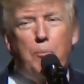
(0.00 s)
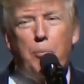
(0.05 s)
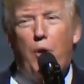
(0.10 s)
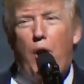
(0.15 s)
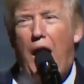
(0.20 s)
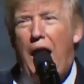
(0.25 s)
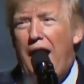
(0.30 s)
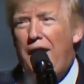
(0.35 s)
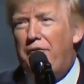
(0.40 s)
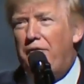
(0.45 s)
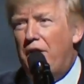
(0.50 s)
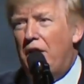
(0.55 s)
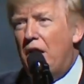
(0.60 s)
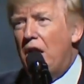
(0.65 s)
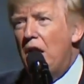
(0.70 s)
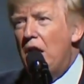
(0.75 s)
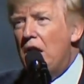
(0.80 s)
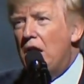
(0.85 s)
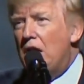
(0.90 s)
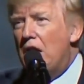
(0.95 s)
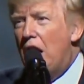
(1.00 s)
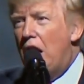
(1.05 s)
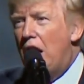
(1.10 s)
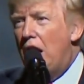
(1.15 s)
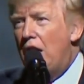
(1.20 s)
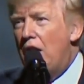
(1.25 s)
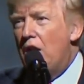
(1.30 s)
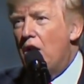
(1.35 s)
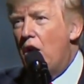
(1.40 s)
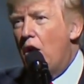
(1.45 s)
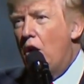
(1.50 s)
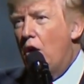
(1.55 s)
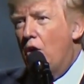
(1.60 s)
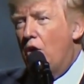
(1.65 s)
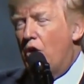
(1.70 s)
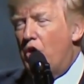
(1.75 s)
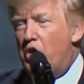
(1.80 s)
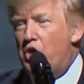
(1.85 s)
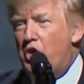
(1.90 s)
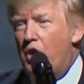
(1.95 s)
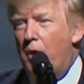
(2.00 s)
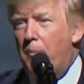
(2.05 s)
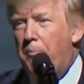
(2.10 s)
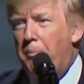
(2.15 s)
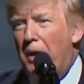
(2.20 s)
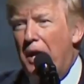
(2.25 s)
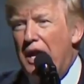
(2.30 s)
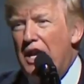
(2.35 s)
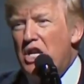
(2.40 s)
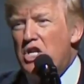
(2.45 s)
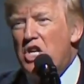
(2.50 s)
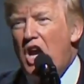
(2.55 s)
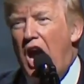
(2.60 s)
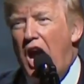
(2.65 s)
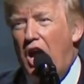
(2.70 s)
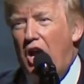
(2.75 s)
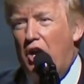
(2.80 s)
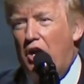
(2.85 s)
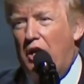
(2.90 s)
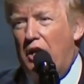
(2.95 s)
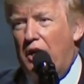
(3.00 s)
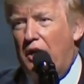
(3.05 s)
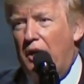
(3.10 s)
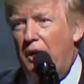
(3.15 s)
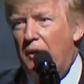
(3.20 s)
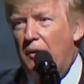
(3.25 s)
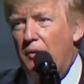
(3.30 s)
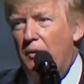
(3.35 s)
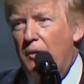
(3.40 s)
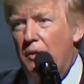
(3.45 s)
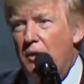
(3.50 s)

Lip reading: private gun ownership entirely.